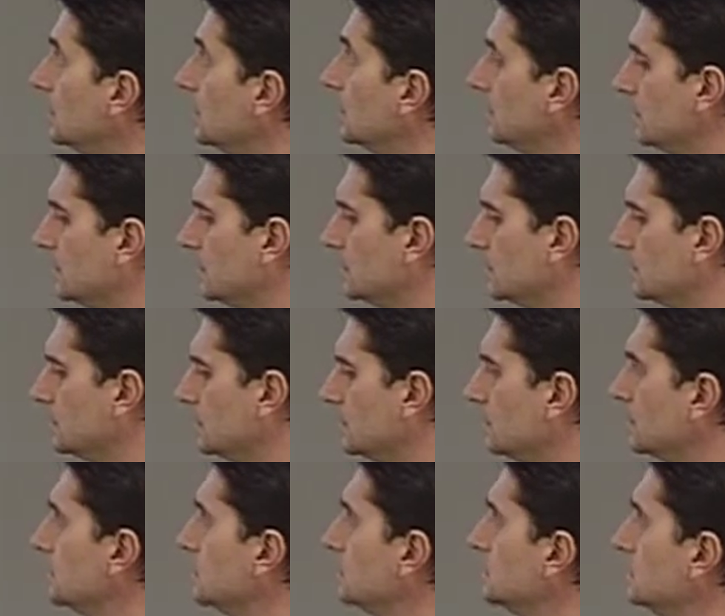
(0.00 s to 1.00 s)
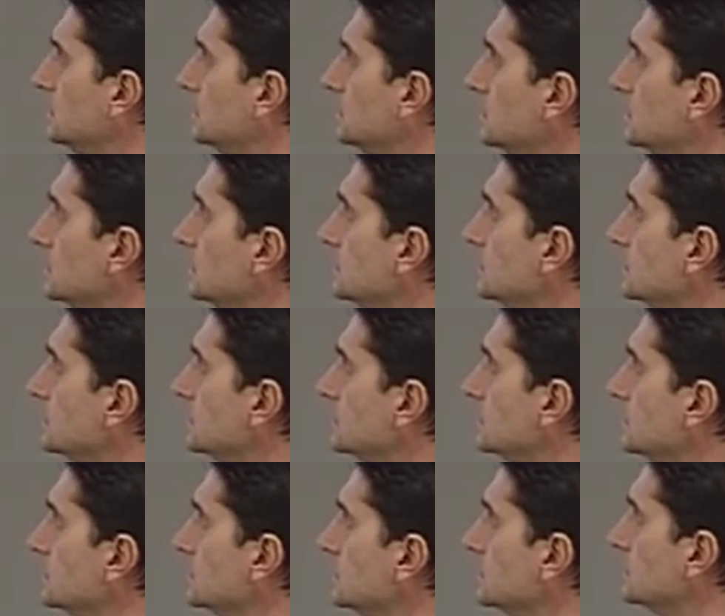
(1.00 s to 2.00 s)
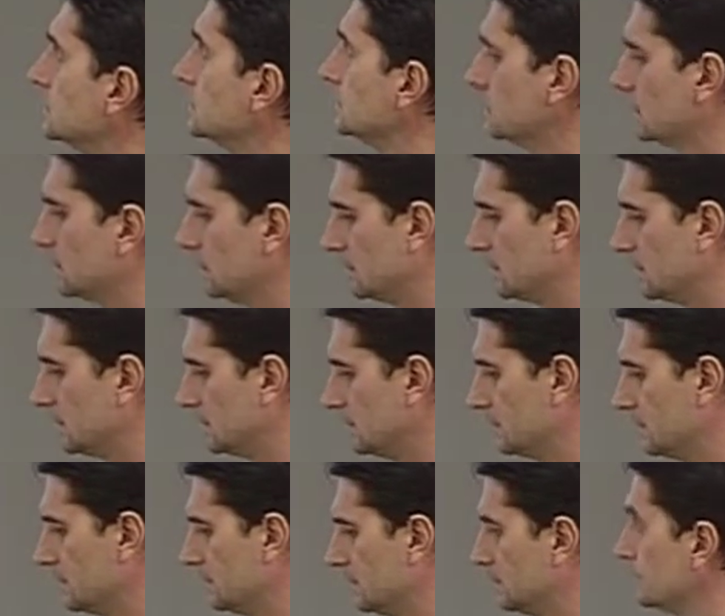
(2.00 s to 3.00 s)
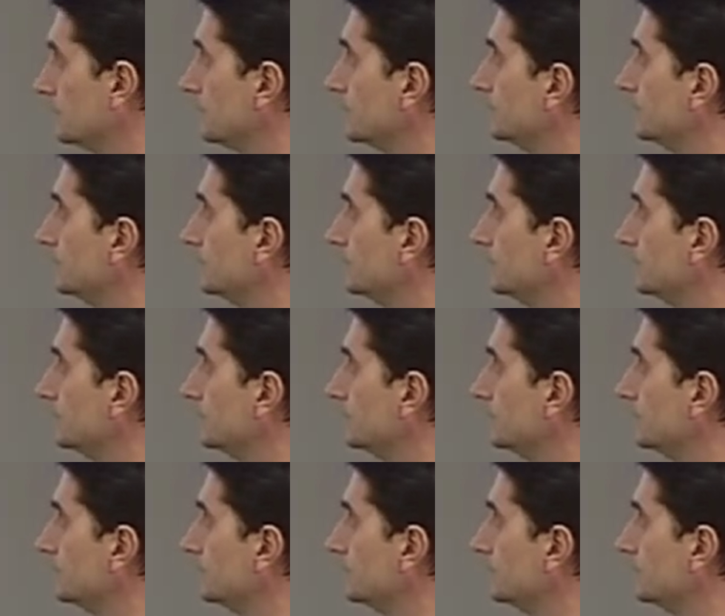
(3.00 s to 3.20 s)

We have so far very few examples, and